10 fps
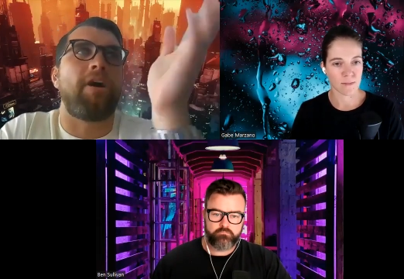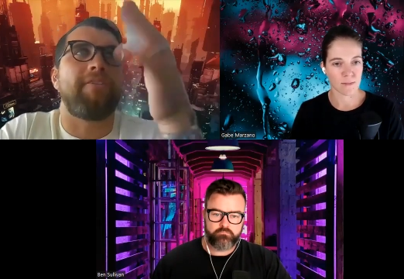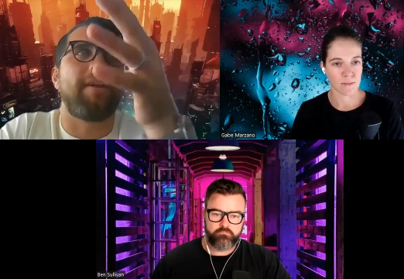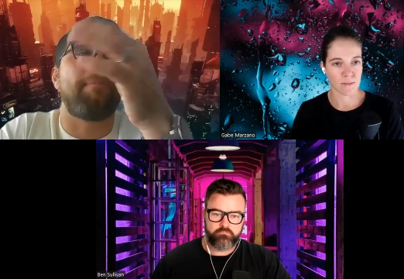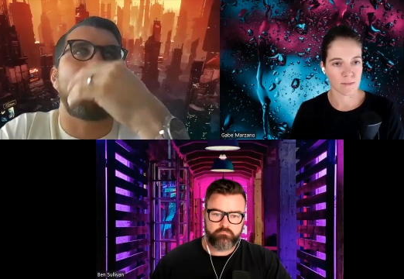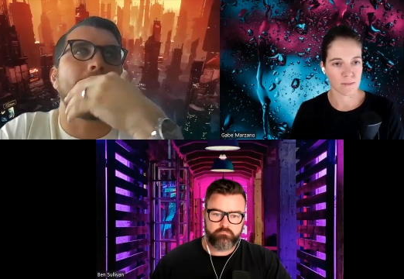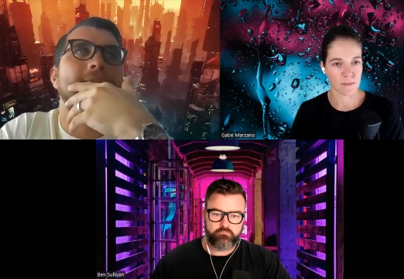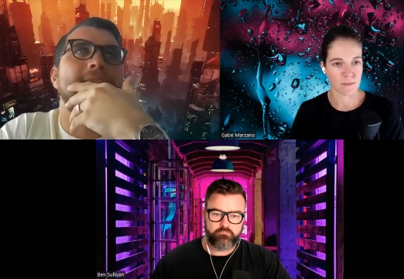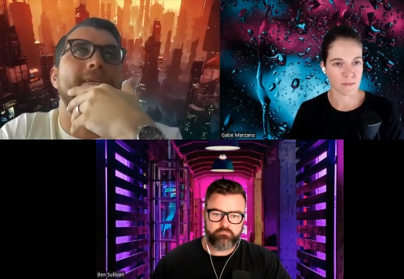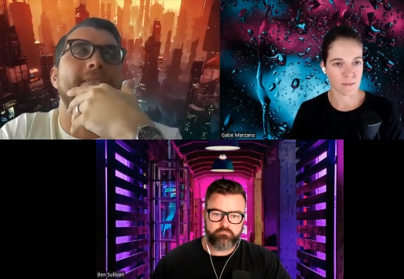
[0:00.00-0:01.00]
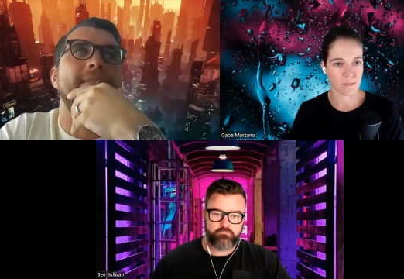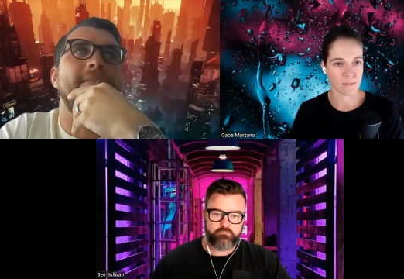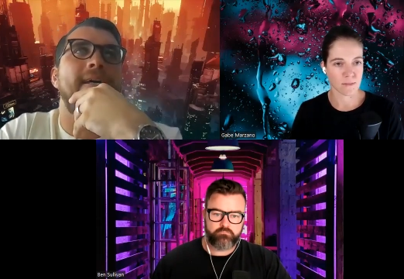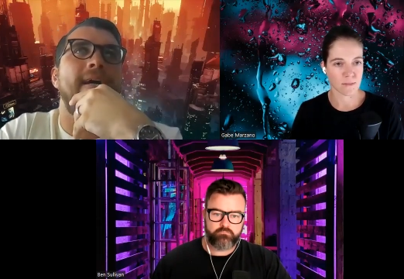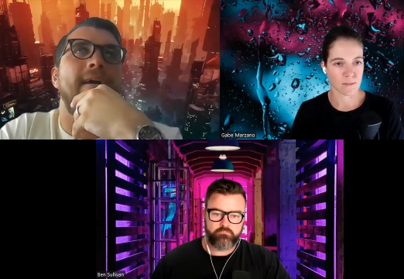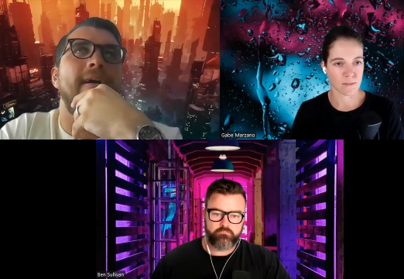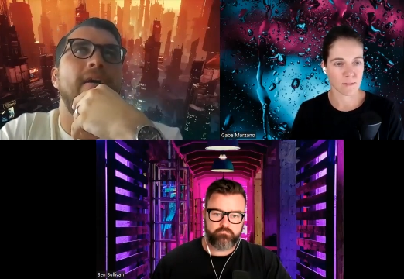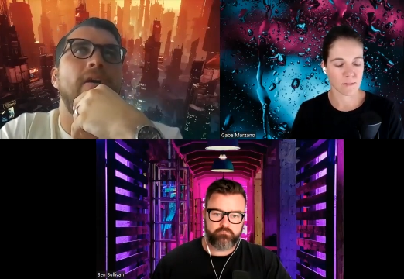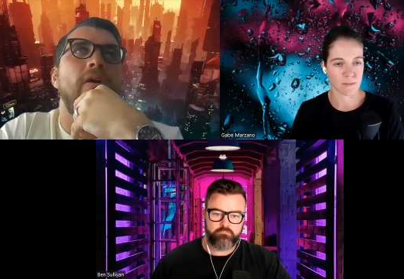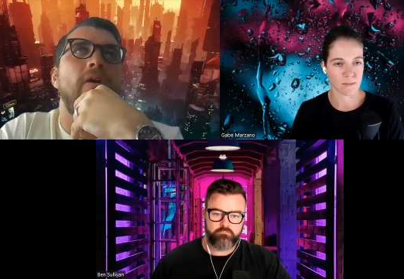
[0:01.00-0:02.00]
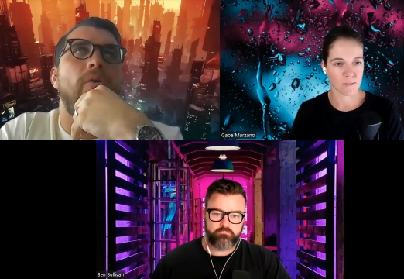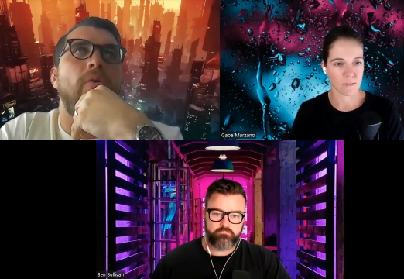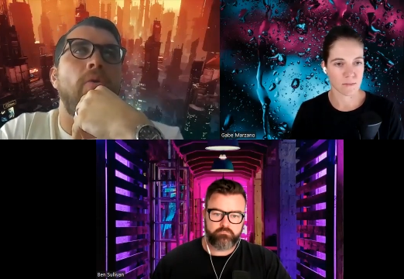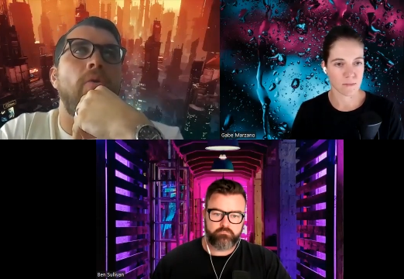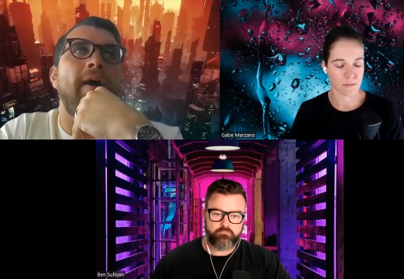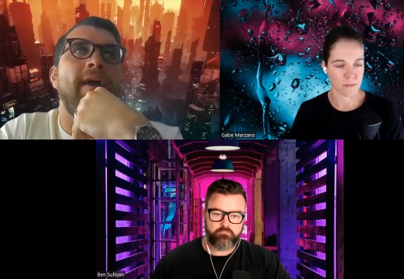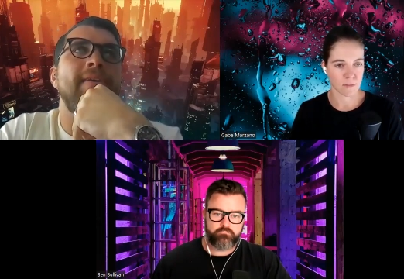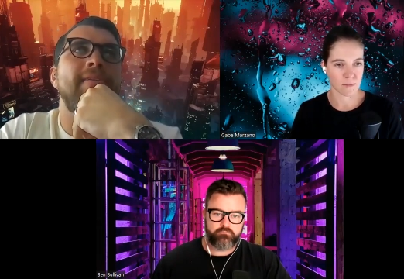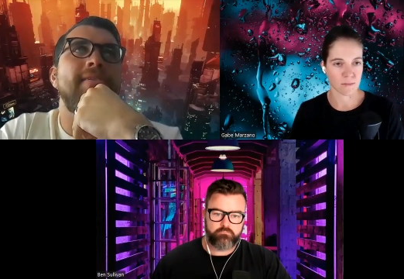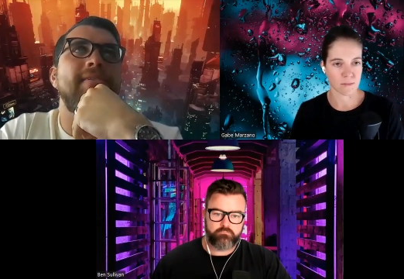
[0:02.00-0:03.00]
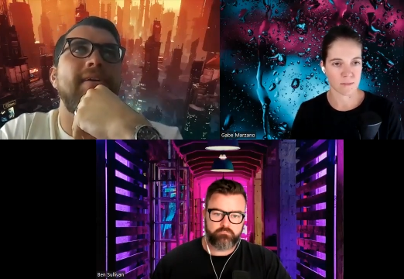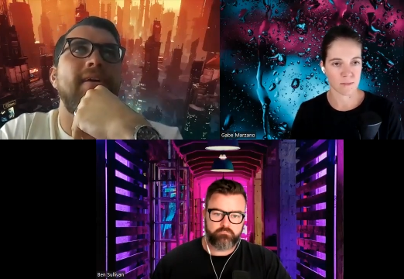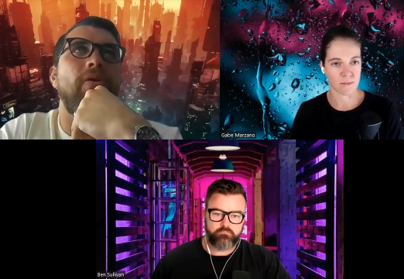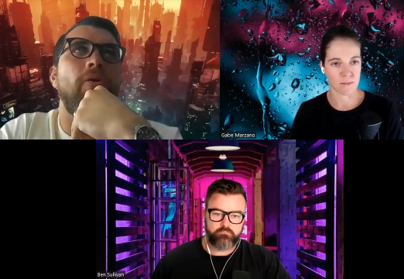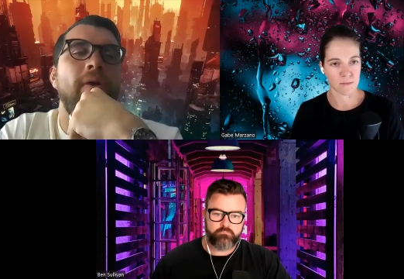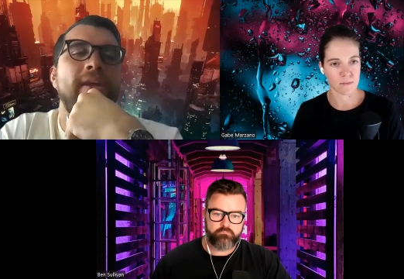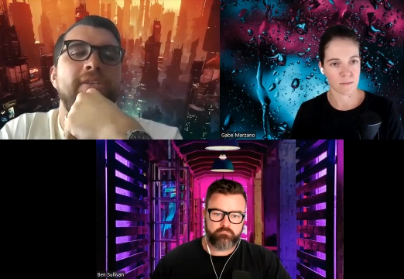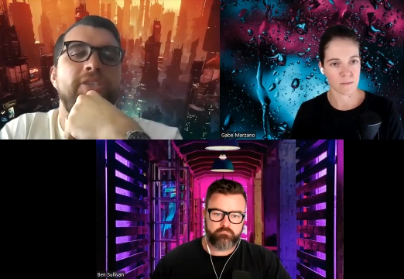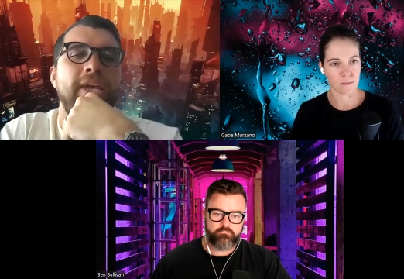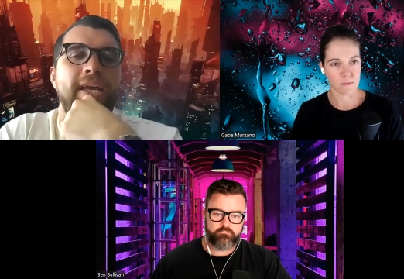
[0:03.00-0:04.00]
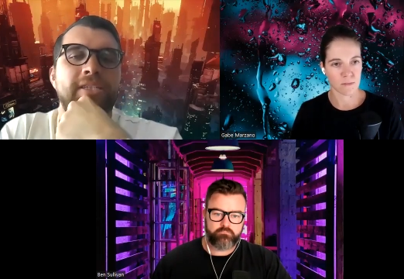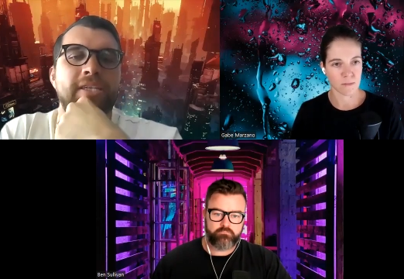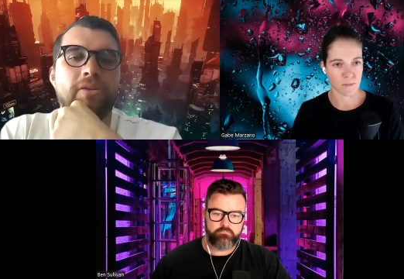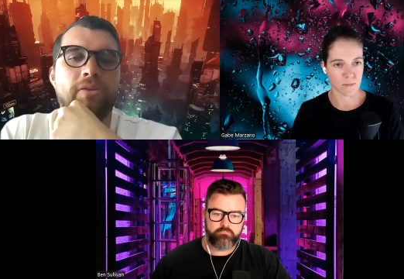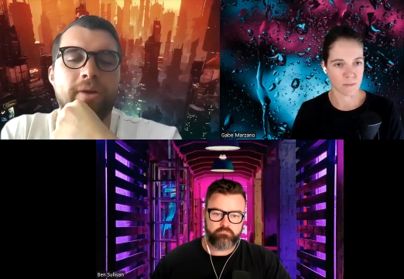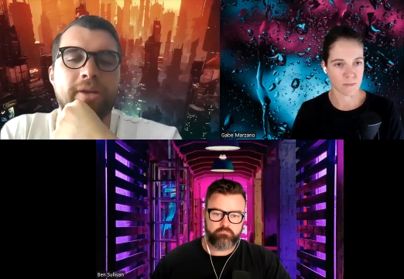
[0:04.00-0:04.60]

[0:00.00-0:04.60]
Speaker 1: private and public sectors are always always changing and